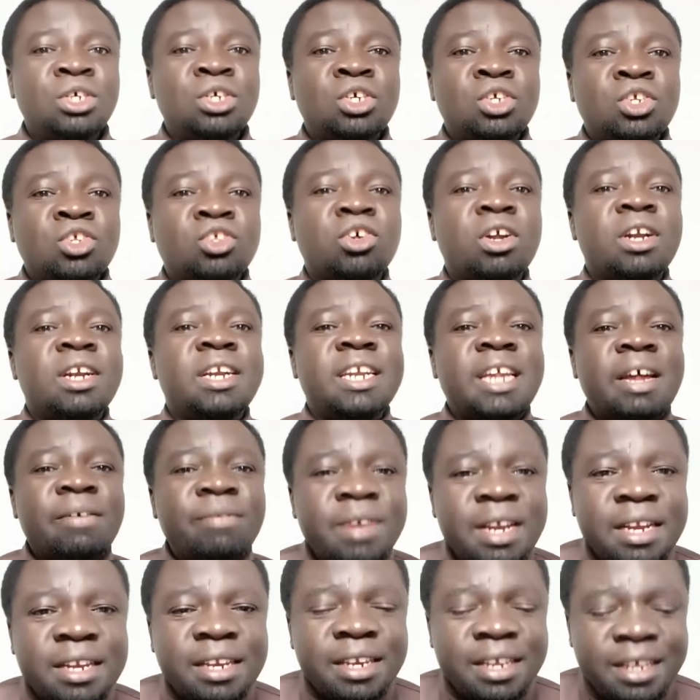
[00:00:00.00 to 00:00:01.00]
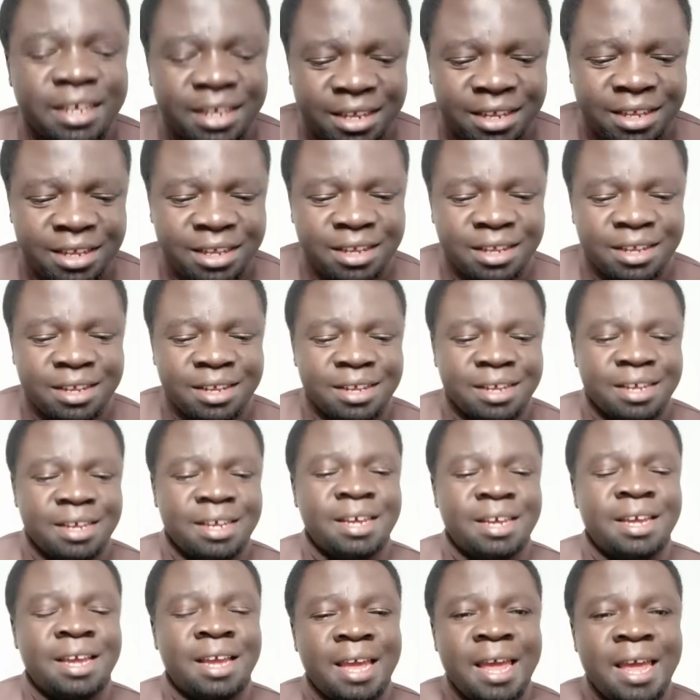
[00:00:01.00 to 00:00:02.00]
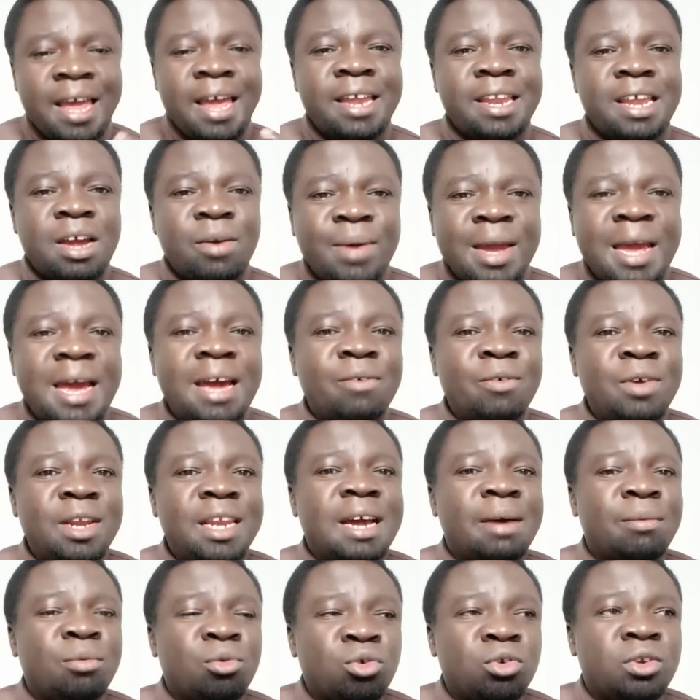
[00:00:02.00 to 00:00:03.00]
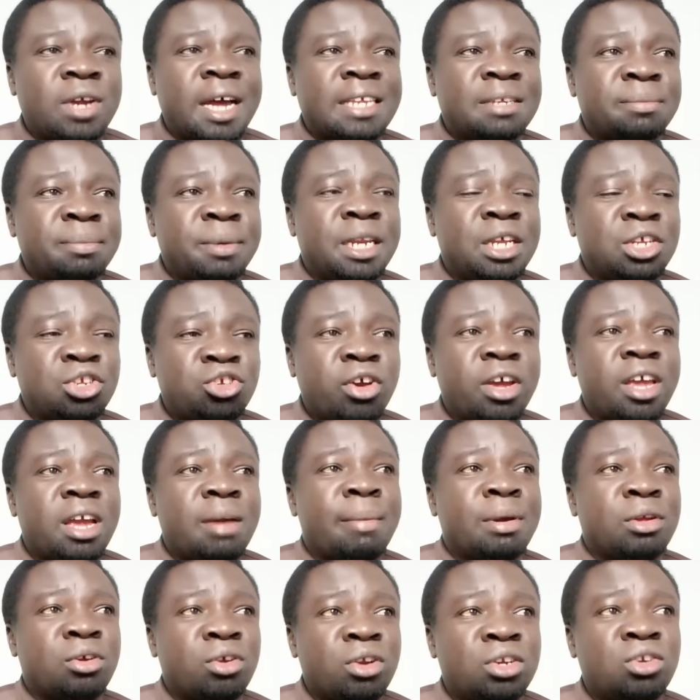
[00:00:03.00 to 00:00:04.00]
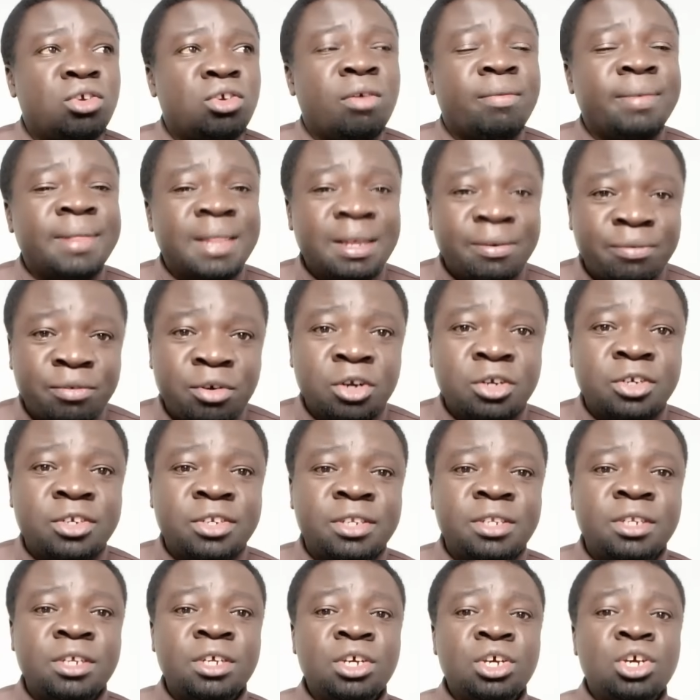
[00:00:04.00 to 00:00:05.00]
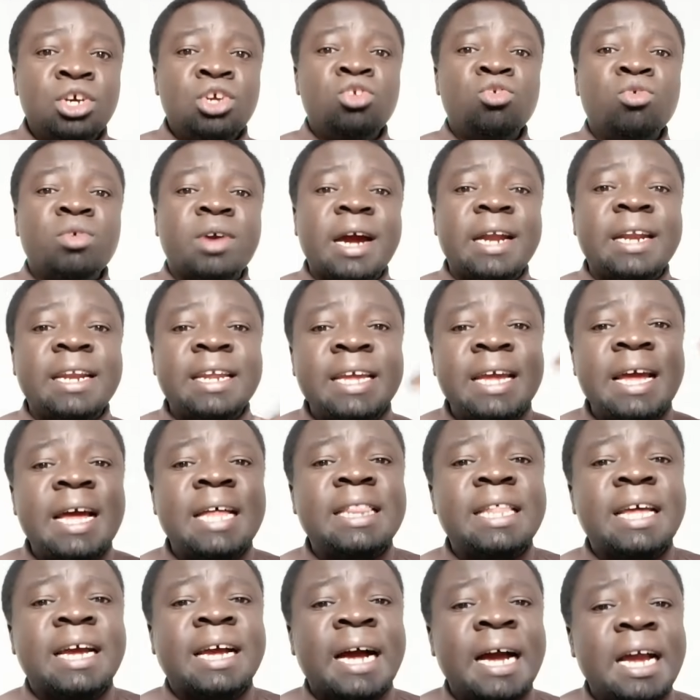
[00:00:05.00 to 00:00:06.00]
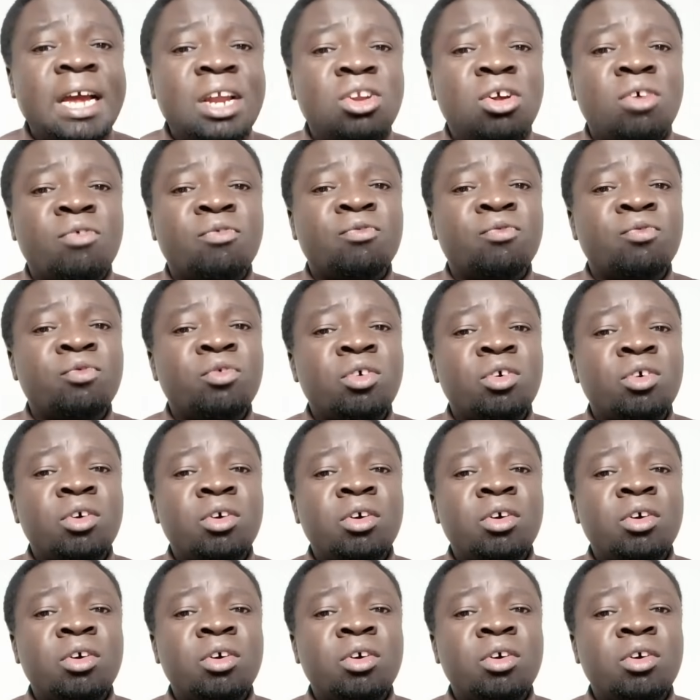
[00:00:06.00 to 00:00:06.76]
So definitely, area where William Ruto has been enjoying majority of the votes, you can hear the kind of